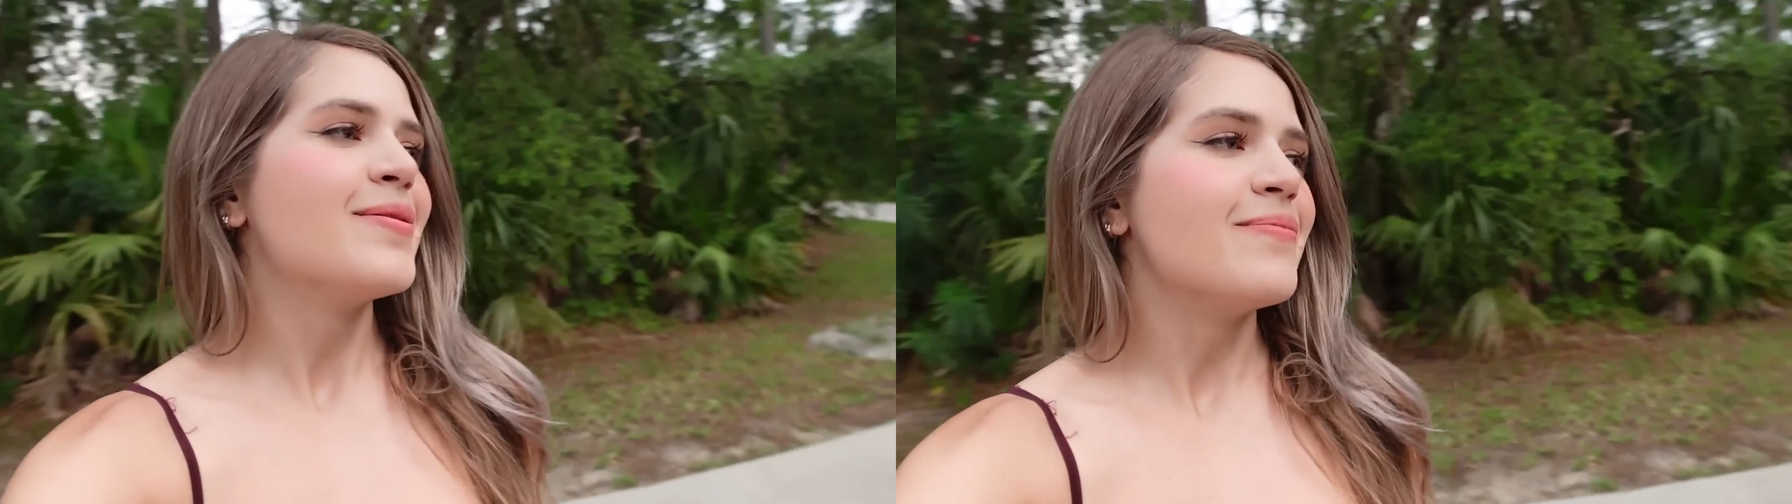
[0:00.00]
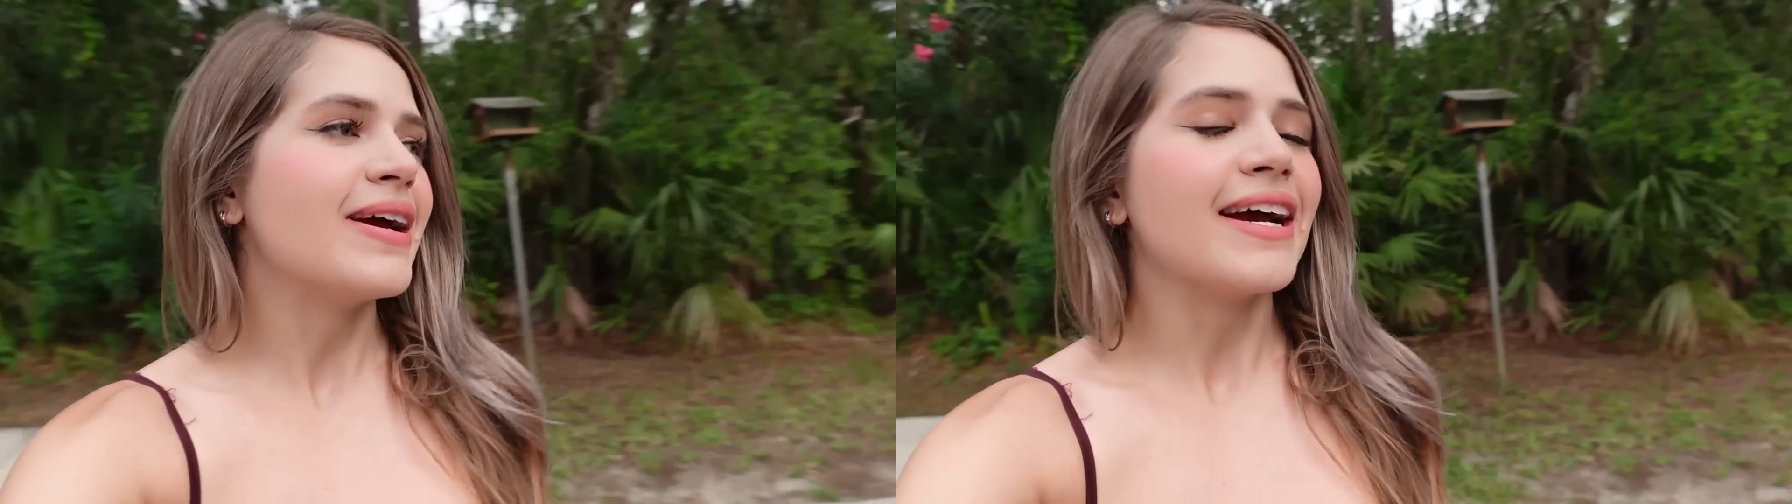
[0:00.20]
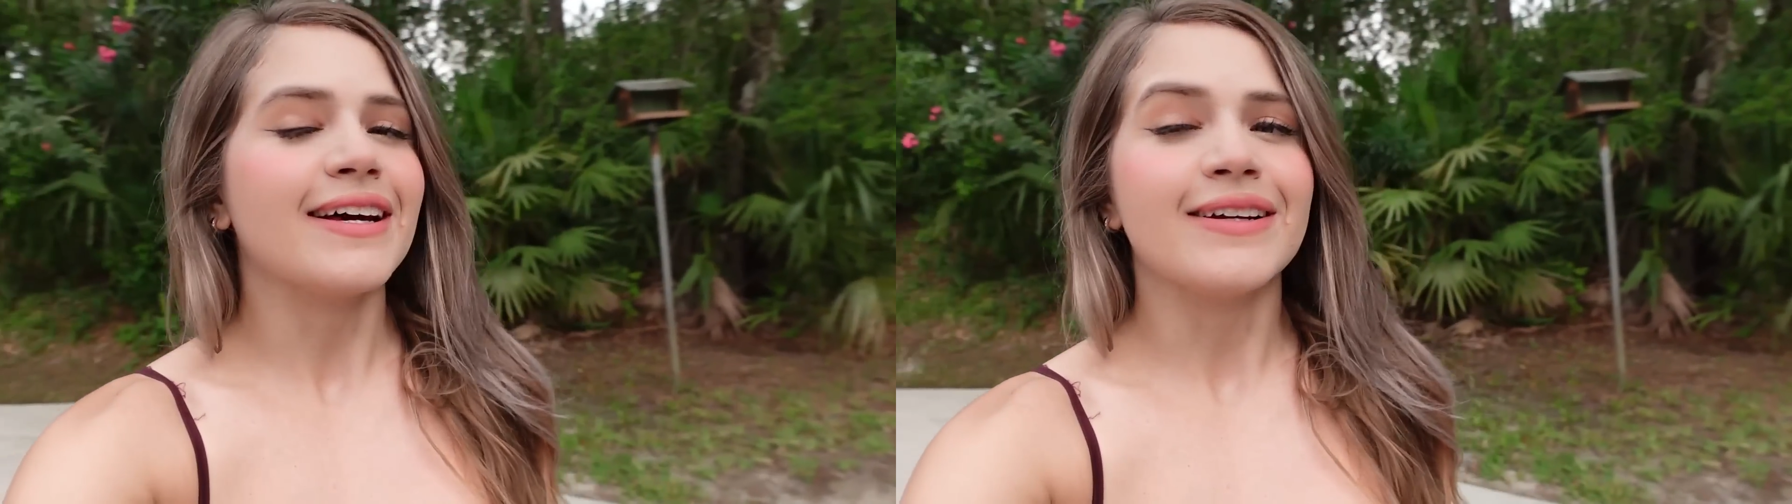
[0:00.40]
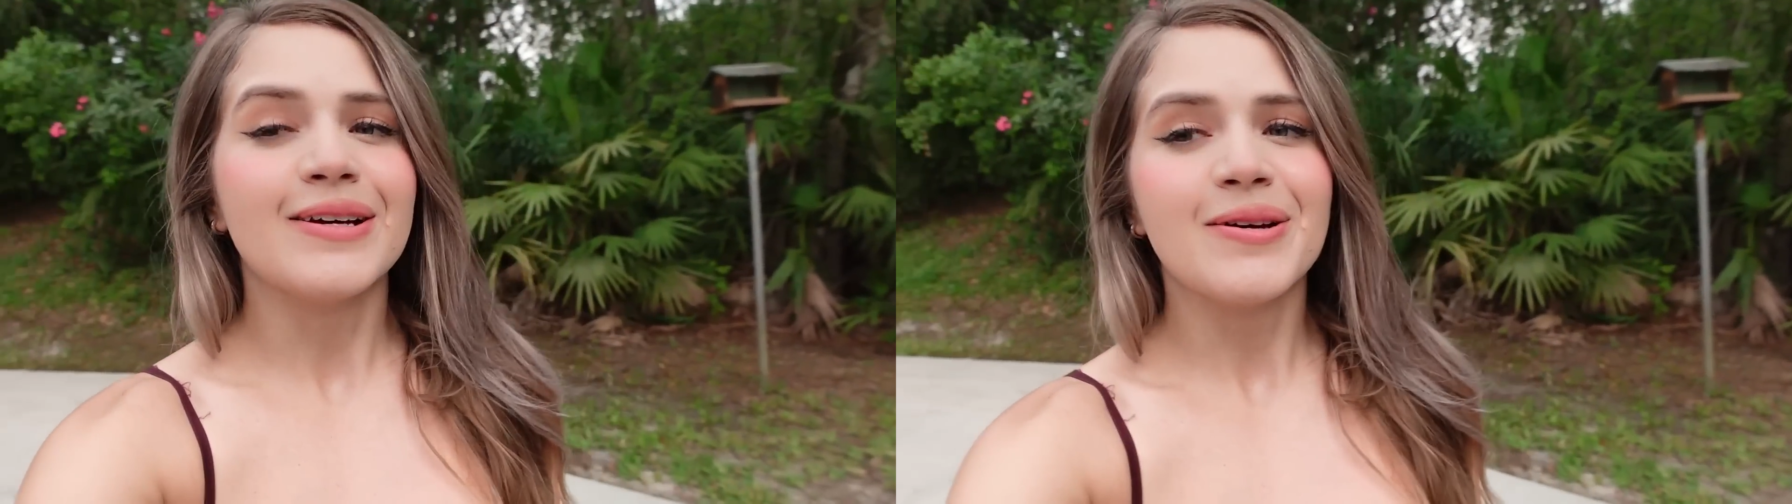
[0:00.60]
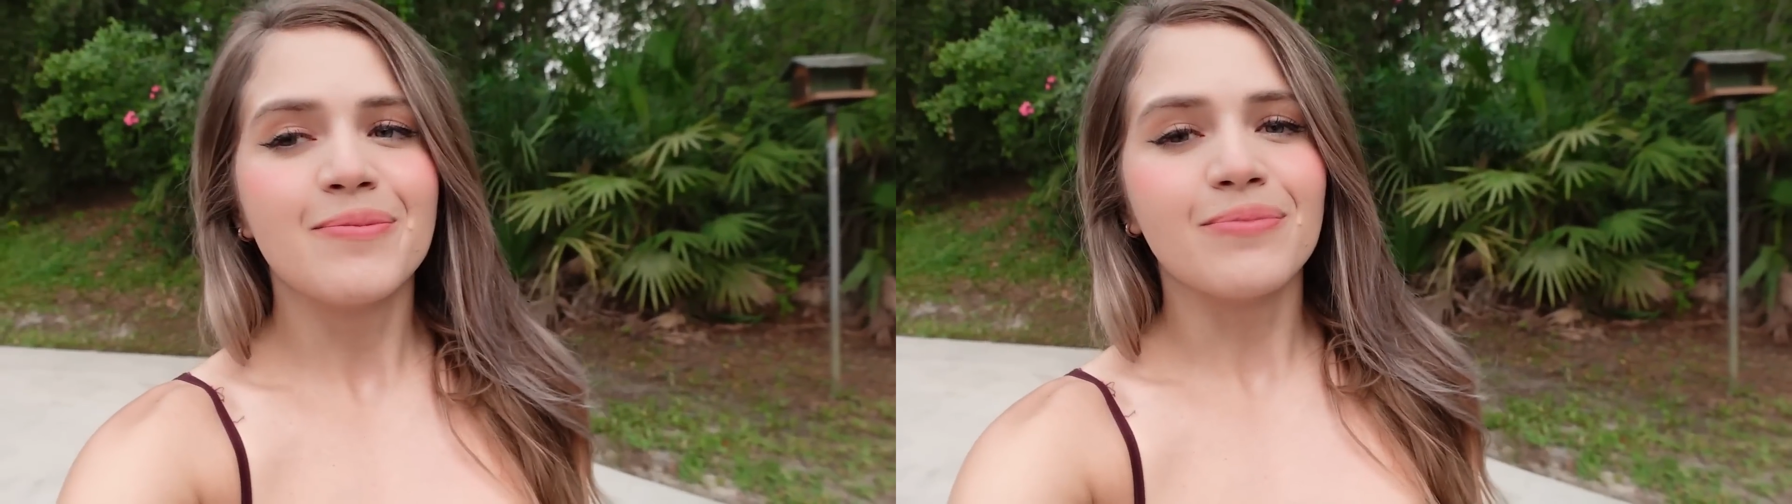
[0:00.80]
man,
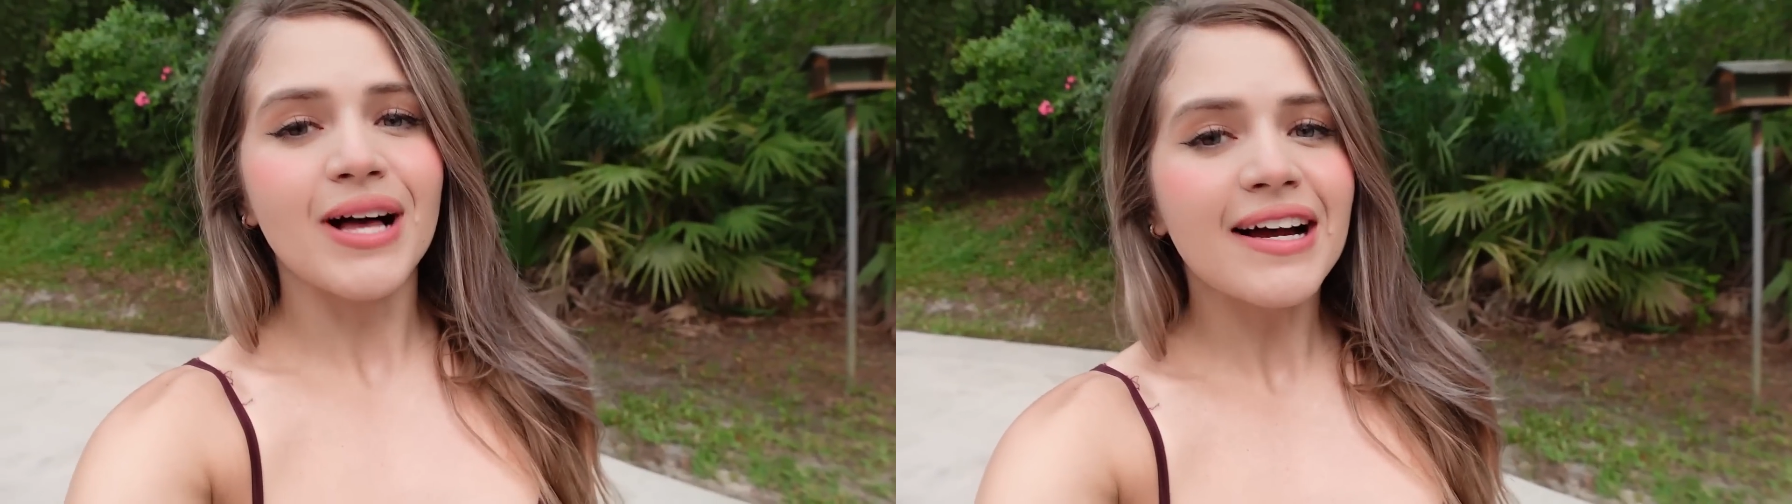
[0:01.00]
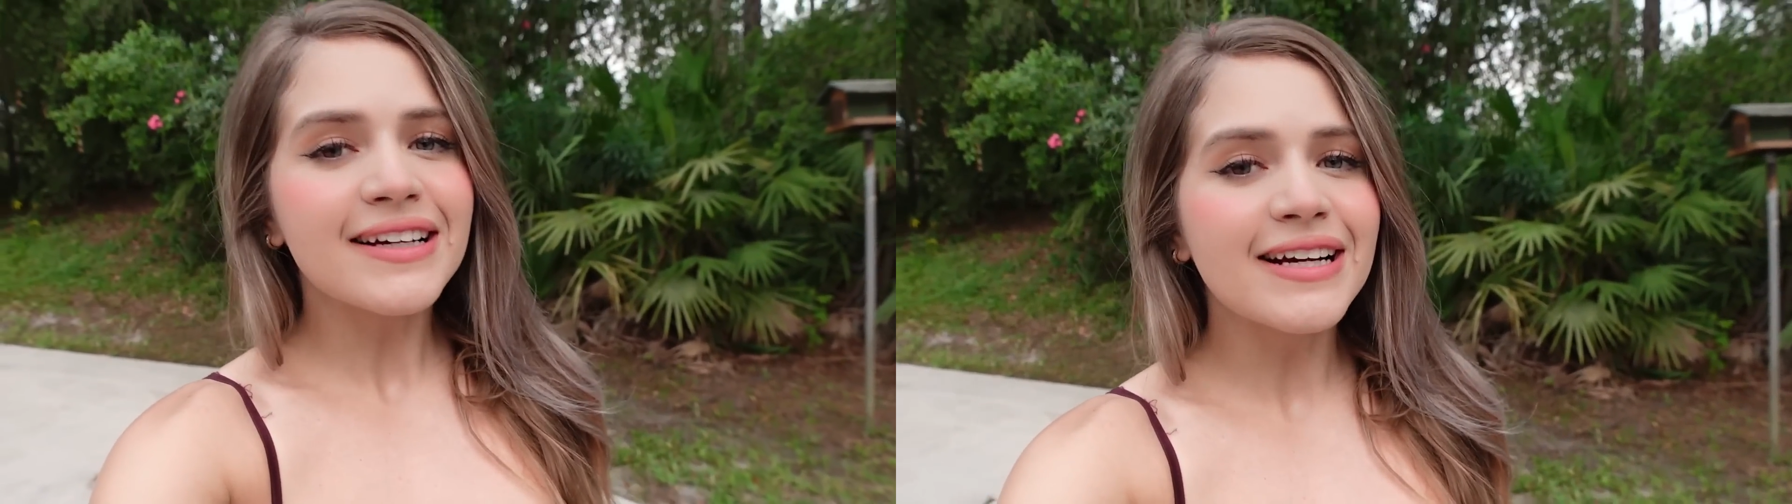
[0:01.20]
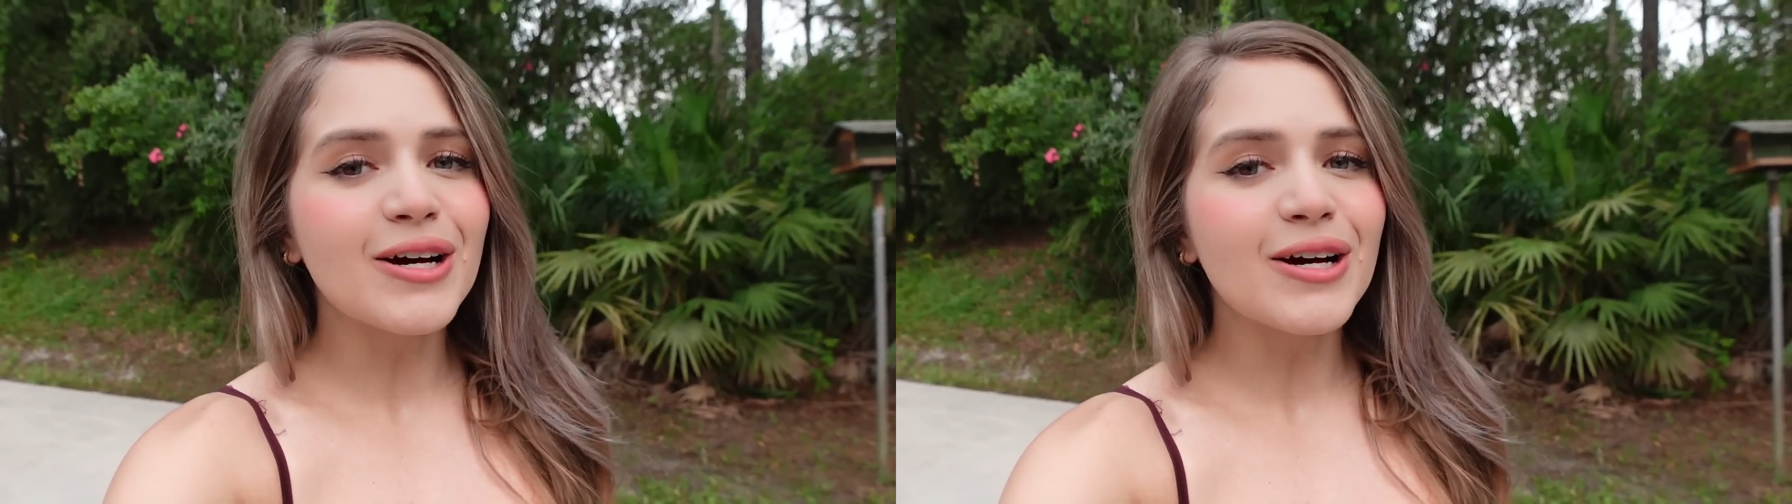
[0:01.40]
blacking